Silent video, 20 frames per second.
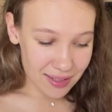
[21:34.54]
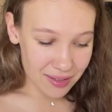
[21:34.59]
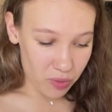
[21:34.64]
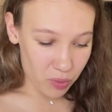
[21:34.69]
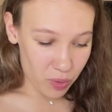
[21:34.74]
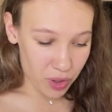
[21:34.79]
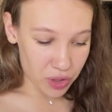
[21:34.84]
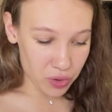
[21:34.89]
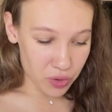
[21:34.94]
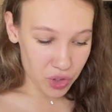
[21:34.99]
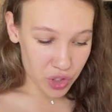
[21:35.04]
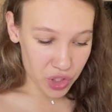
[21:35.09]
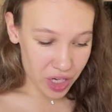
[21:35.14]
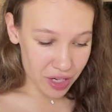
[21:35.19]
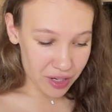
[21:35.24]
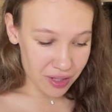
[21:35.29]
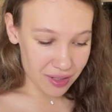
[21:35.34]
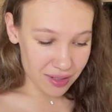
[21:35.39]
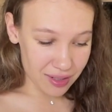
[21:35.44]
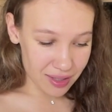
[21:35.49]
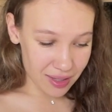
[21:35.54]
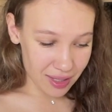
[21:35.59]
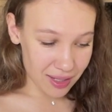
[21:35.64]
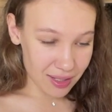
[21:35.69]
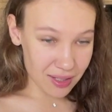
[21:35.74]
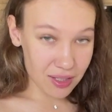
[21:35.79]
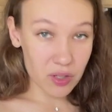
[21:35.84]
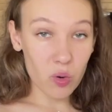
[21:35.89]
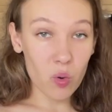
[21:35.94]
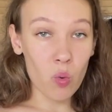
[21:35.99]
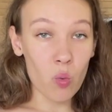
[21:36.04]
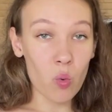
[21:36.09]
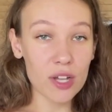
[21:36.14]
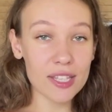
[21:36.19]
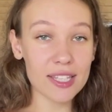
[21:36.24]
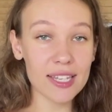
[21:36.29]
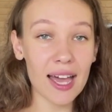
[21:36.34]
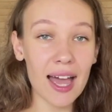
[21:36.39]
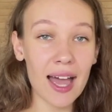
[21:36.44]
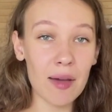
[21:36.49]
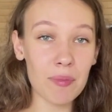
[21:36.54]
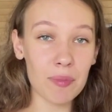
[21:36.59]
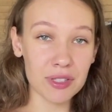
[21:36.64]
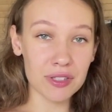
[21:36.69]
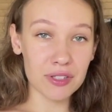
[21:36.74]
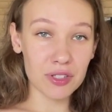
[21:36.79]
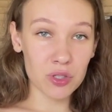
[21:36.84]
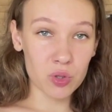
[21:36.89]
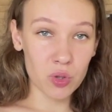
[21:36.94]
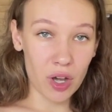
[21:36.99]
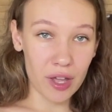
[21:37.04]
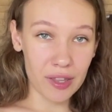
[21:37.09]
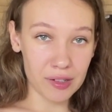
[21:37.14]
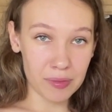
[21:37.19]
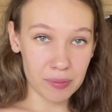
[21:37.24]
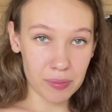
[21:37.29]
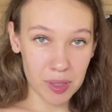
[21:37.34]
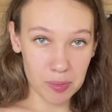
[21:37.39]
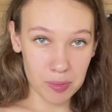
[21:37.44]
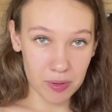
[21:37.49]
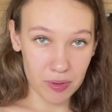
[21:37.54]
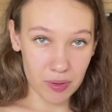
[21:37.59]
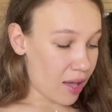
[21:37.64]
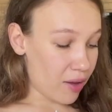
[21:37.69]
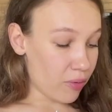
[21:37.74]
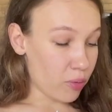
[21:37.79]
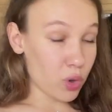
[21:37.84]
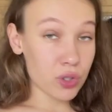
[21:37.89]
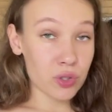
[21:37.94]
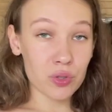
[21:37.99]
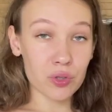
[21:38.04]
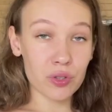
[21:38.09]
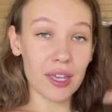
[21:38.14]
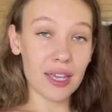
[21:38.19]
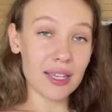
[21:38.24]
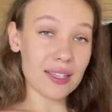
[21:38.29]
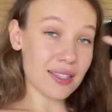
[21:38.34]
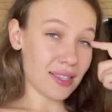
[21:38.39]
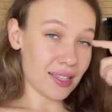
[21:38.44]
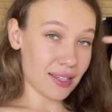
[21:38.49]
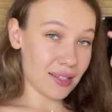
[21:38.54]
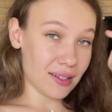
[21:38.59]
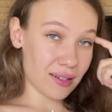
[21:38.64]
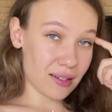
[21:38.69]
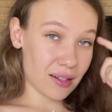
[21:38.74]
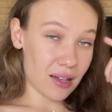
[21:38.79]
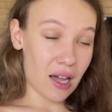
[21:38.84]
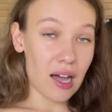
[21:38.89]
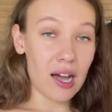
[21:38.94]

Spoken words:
when you share these things, what happens to other people? What do they think?